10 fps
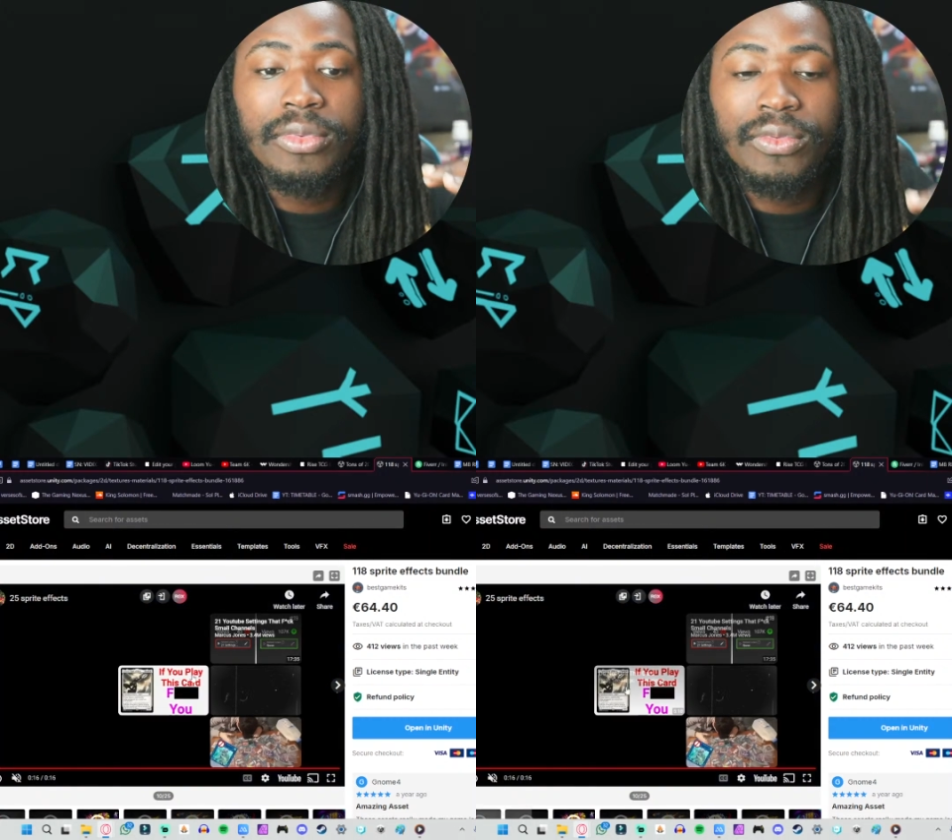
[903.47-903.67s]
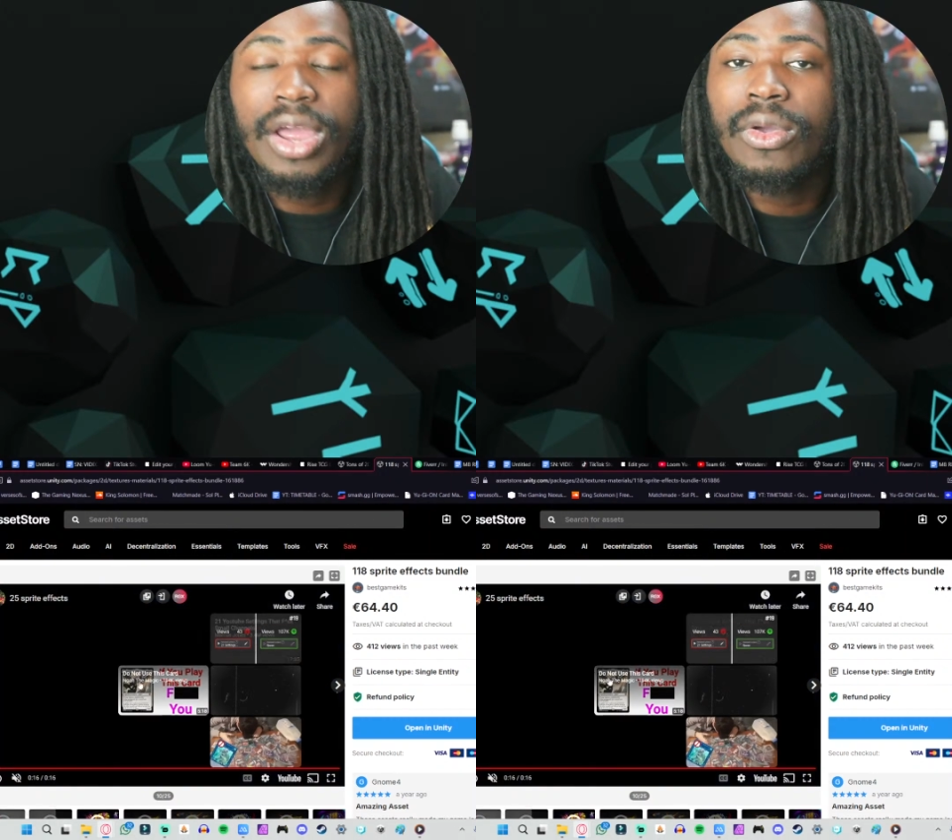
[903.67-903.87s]

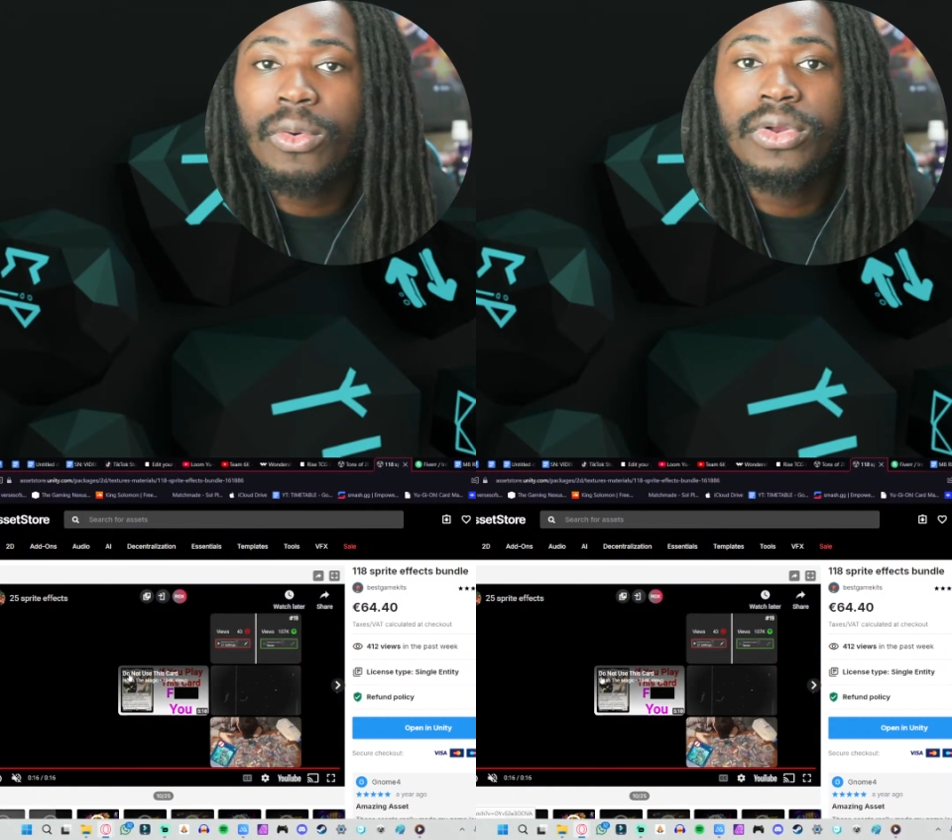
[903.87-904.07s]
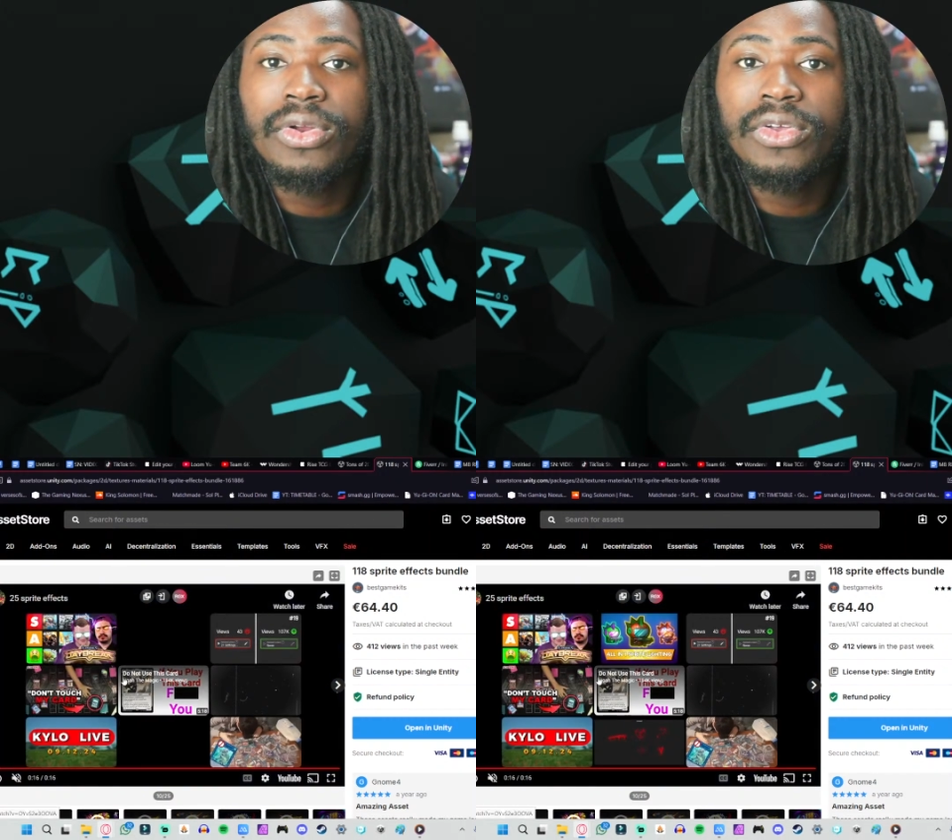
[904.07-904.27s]
right
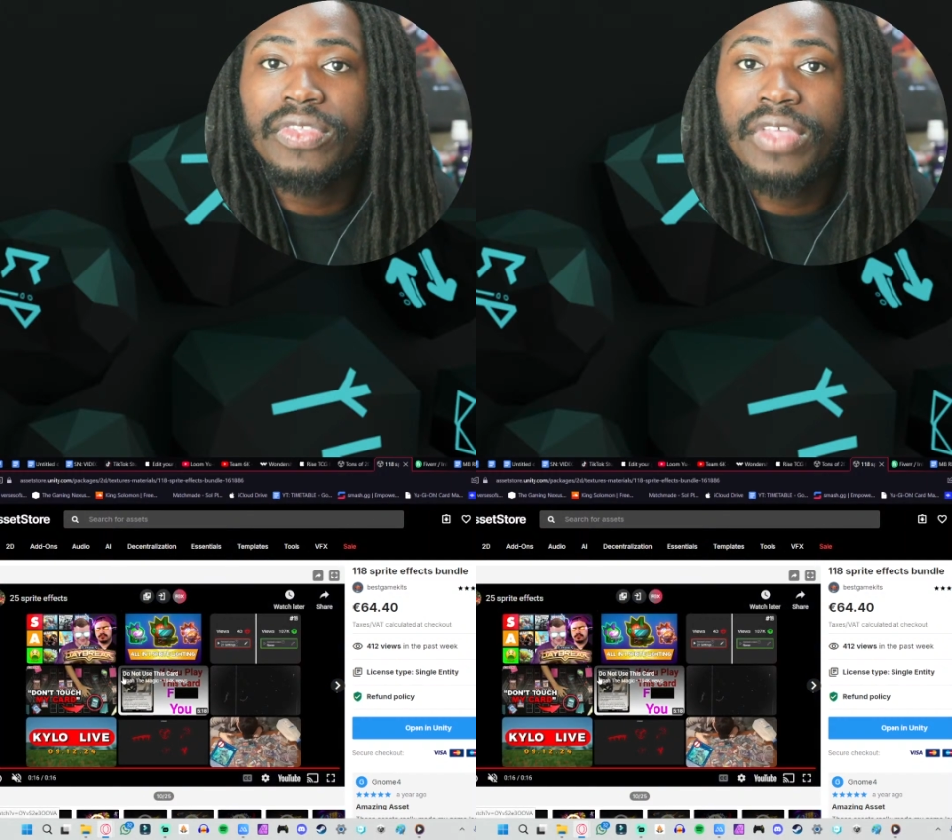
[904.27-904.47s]
corner there,